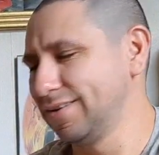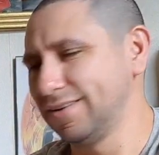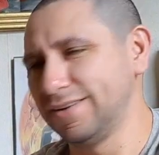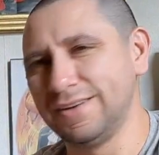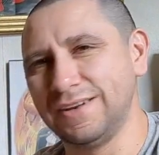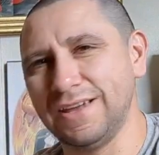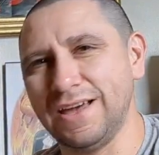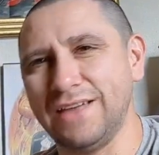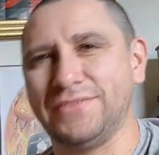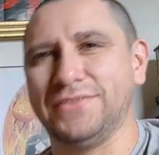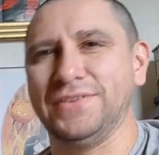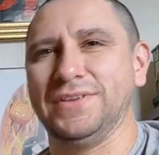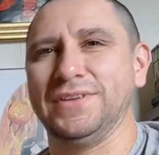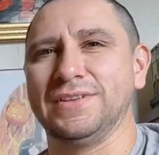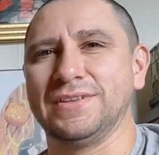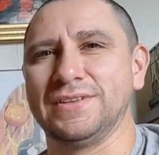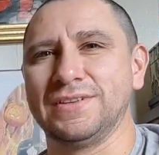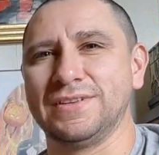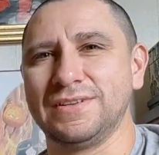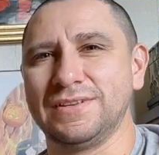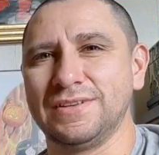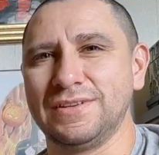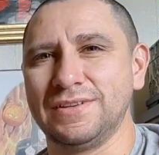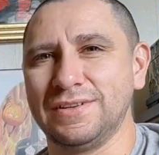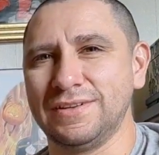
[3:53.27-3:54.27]
Nothing.
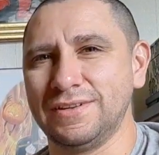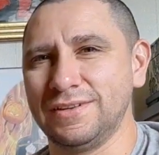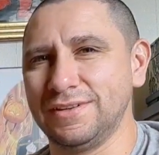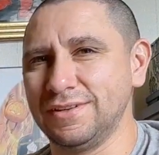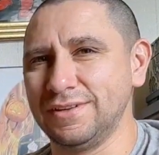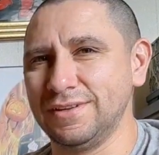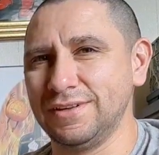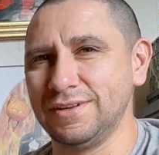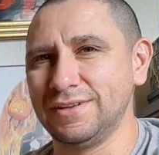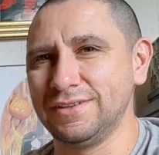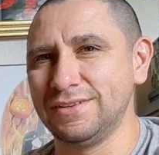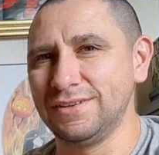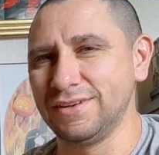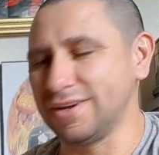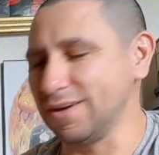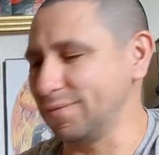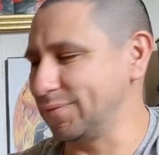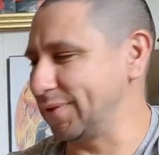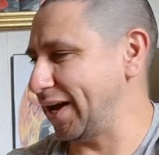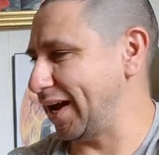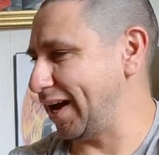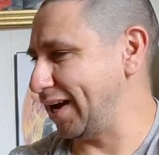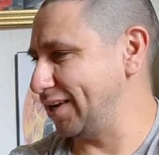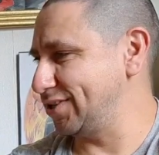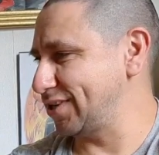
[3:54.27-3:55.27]
You
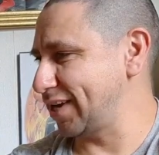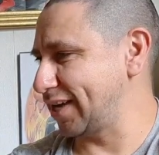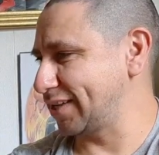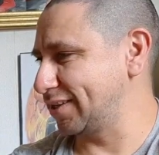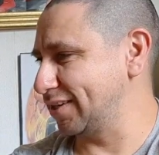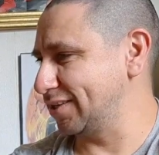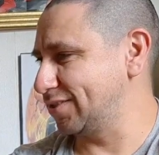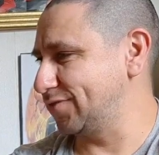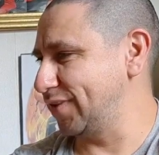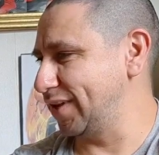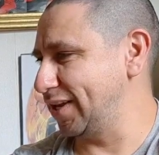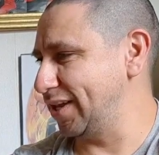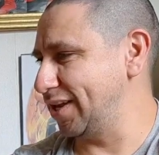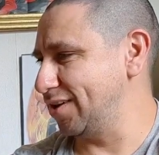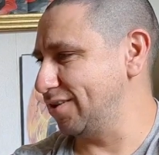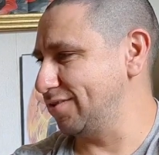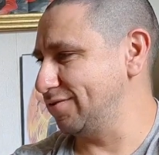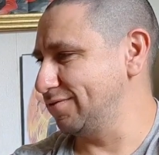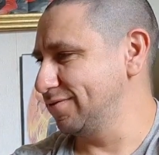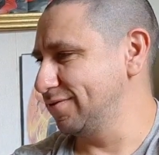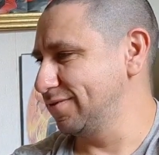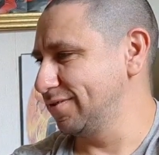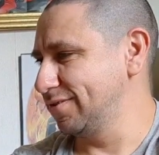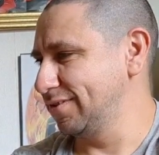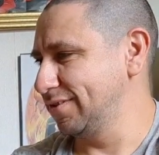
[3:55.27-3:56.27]
come to hijack this
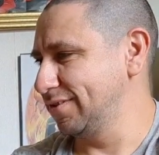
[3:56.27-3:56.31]
video?